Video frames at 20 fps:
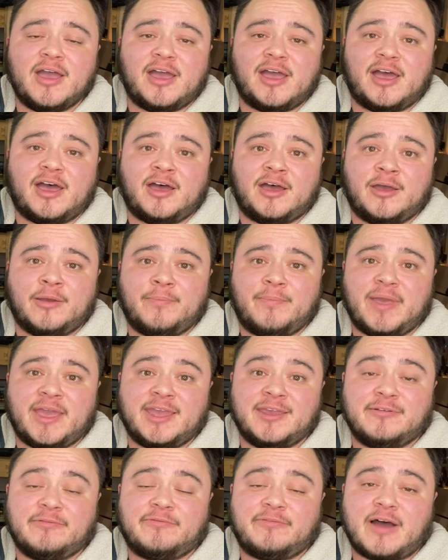
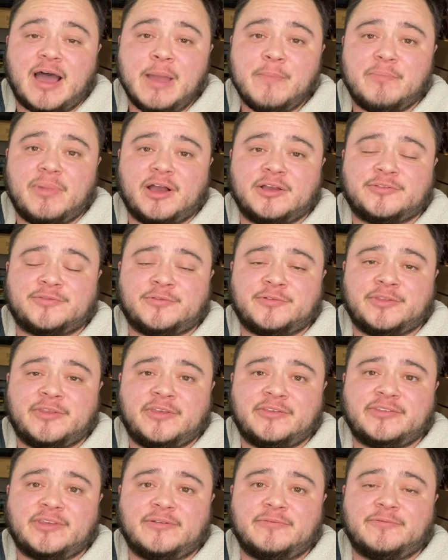Paid $5 for
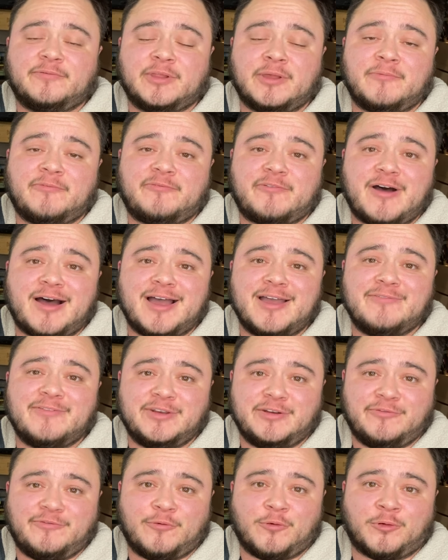this and flipped $5
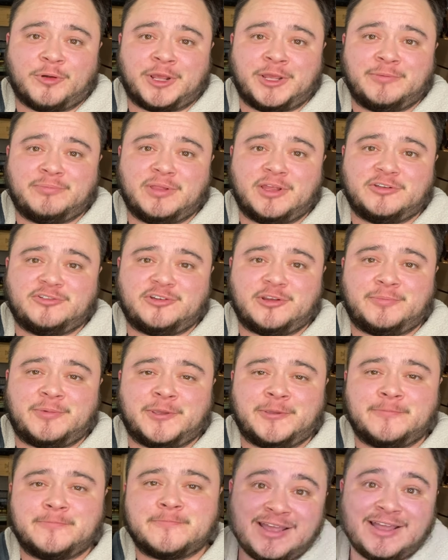into $40 plus
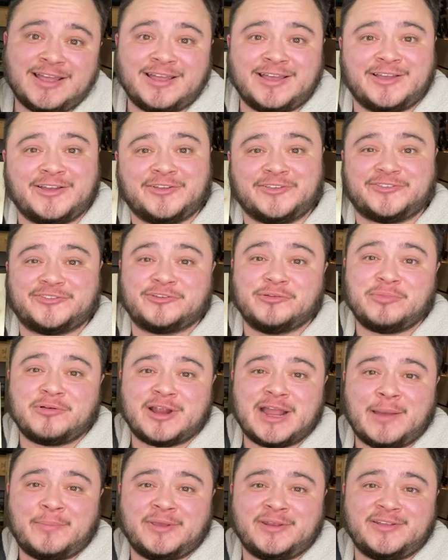shipping. Super
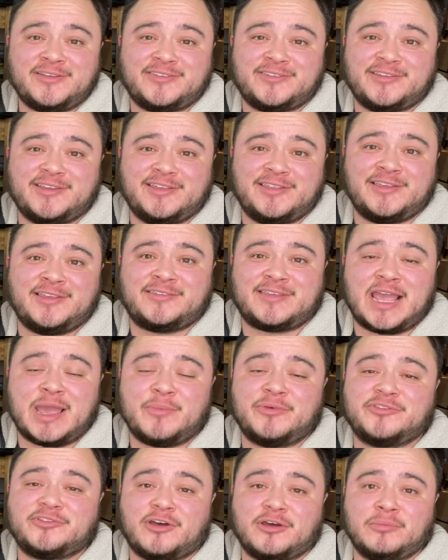happy to see this
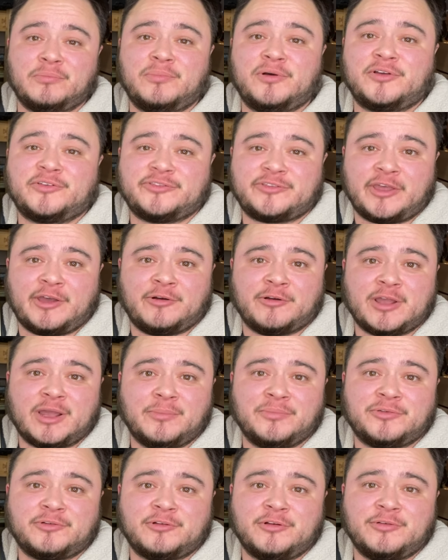Amazon book sale come
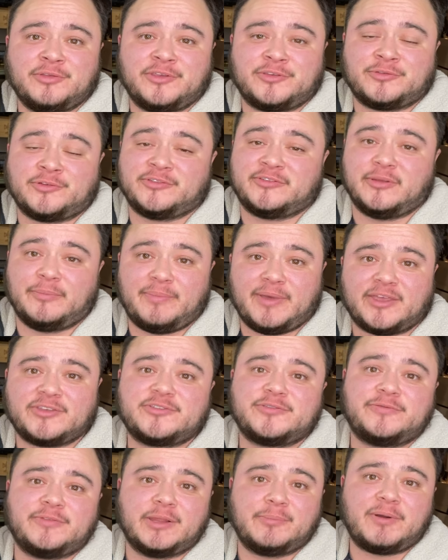through. This was the
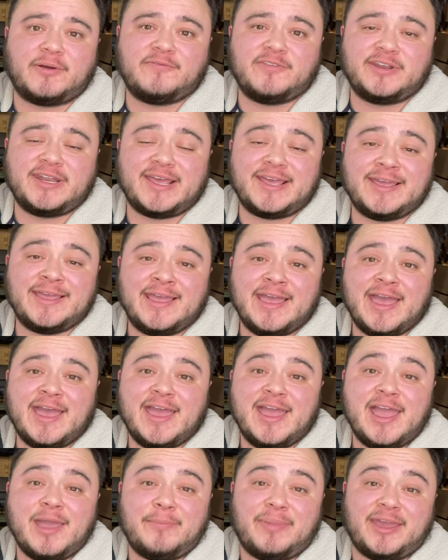best flip of the day.
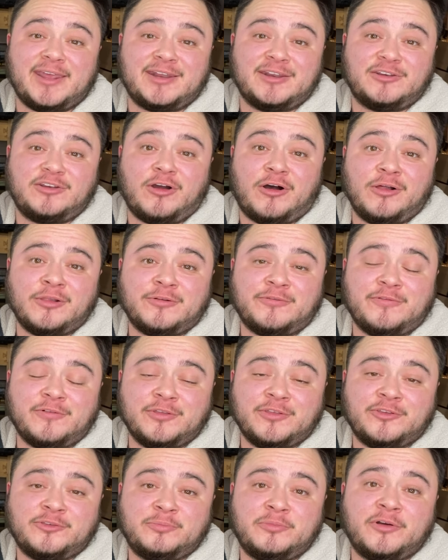Paid $1 for
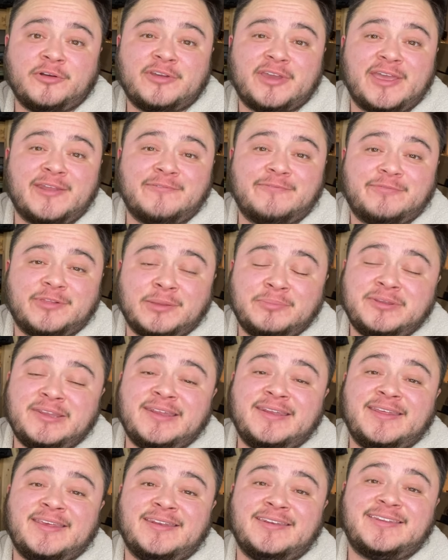this book and flipped
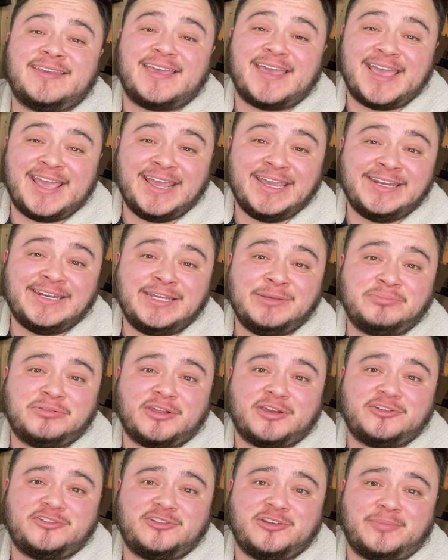it into $80
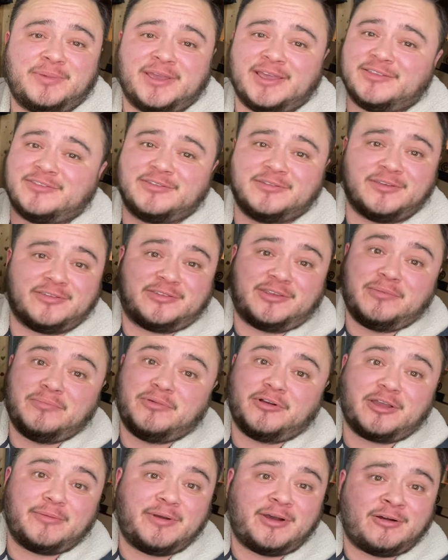plus shipping. It's some
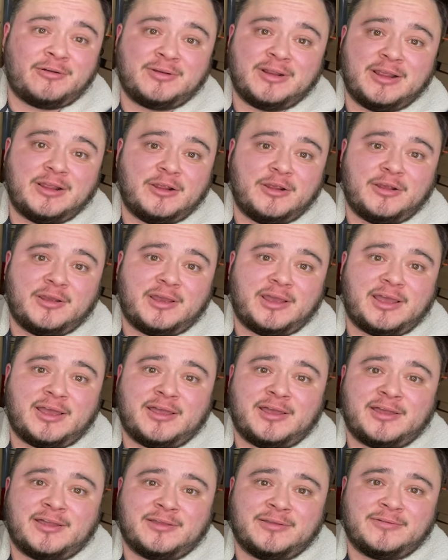book about
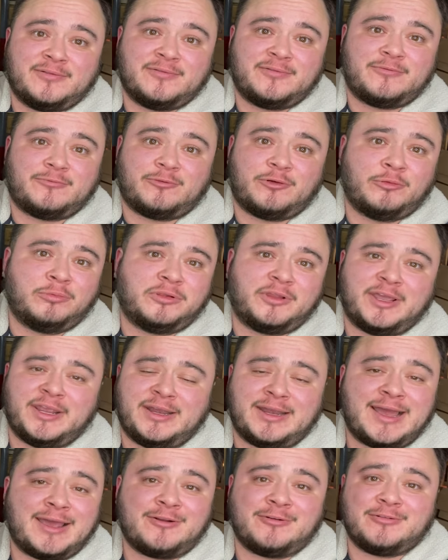role playing.
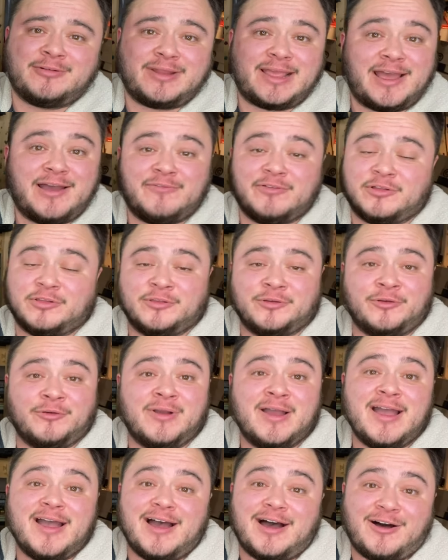I don't have a clue.
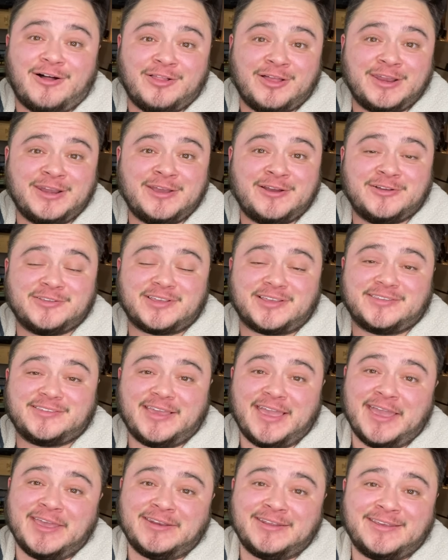All I know is I
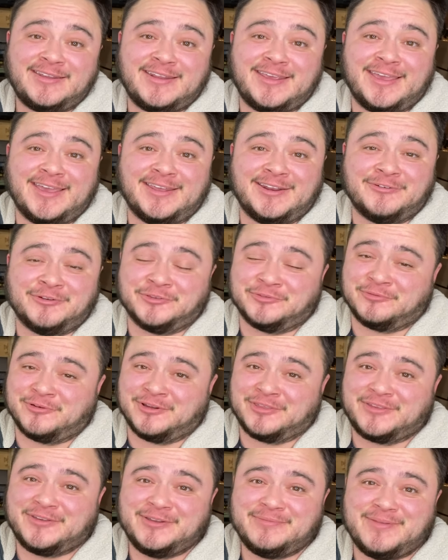scanned it and it was
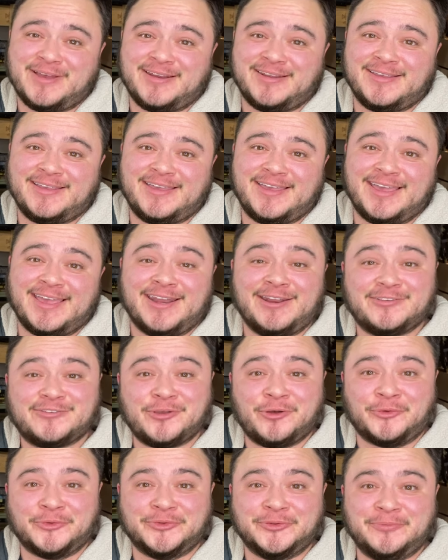worth good money and it
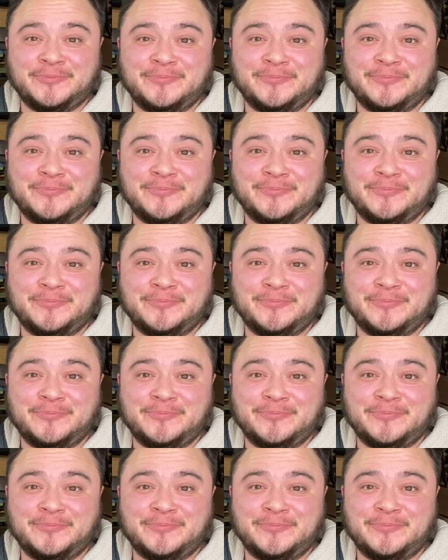sold.